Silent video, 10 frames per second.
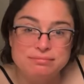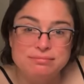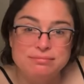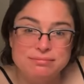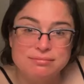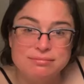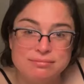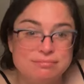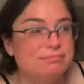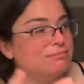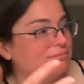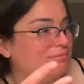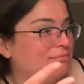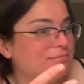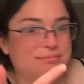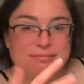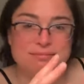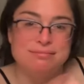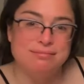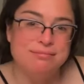
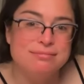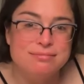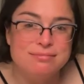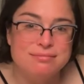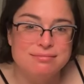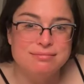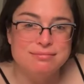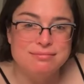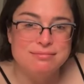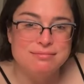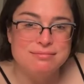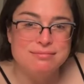Nothing is said.